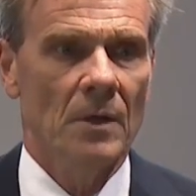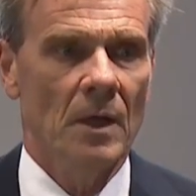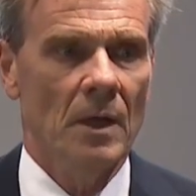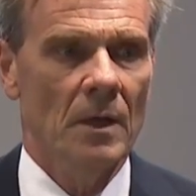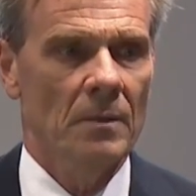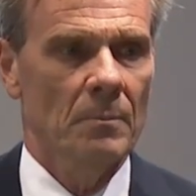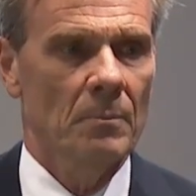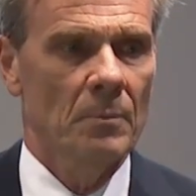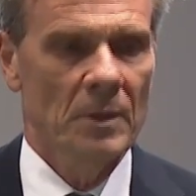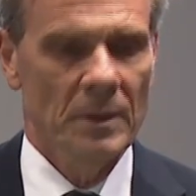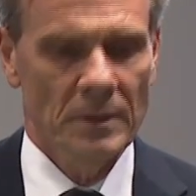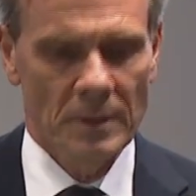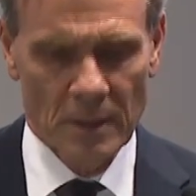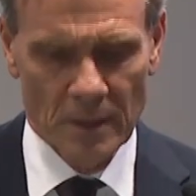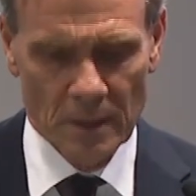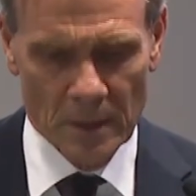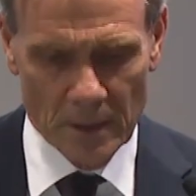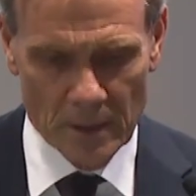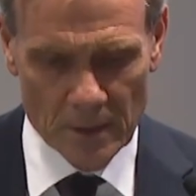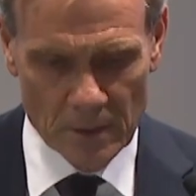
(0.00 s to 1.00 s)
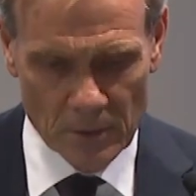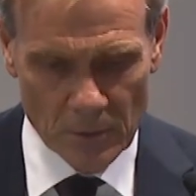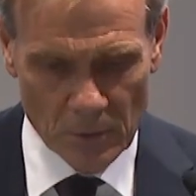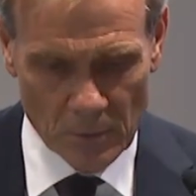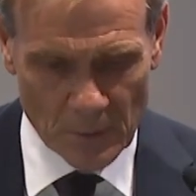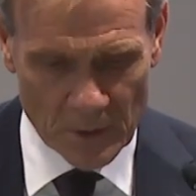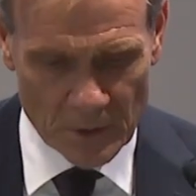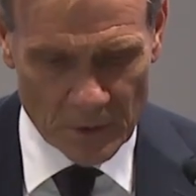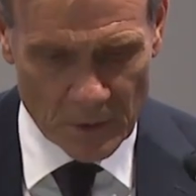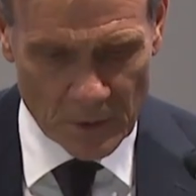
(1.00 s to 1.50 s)
than bringing in
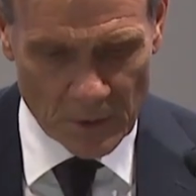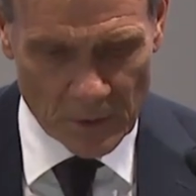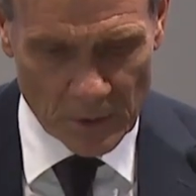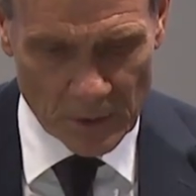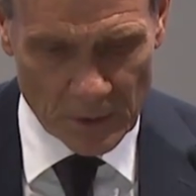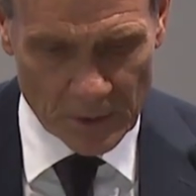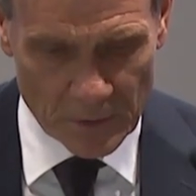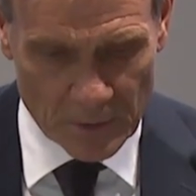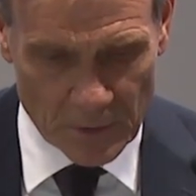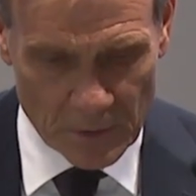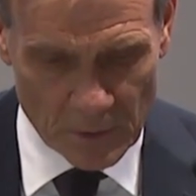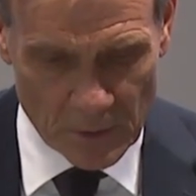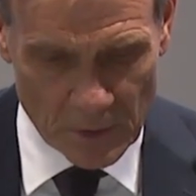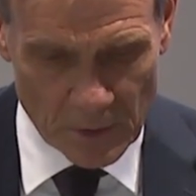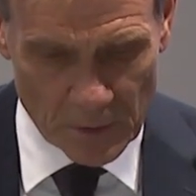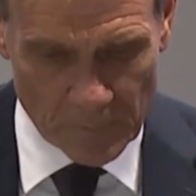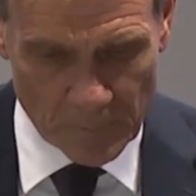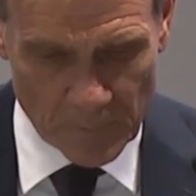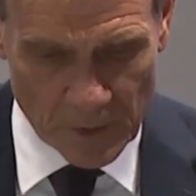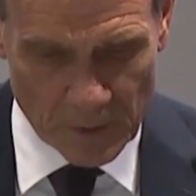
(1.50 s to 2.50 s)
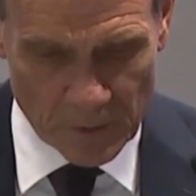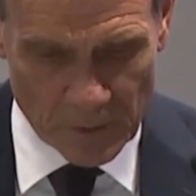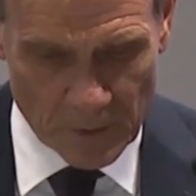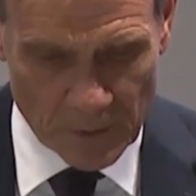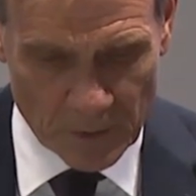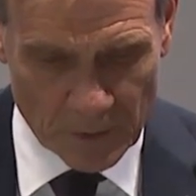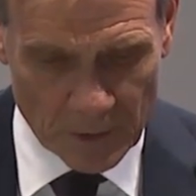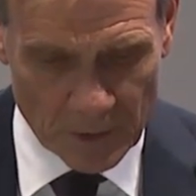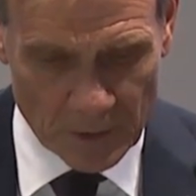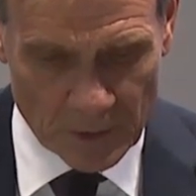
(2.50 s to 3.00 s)
new material into
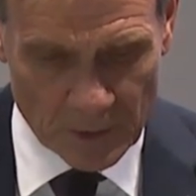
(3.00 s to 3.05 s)
the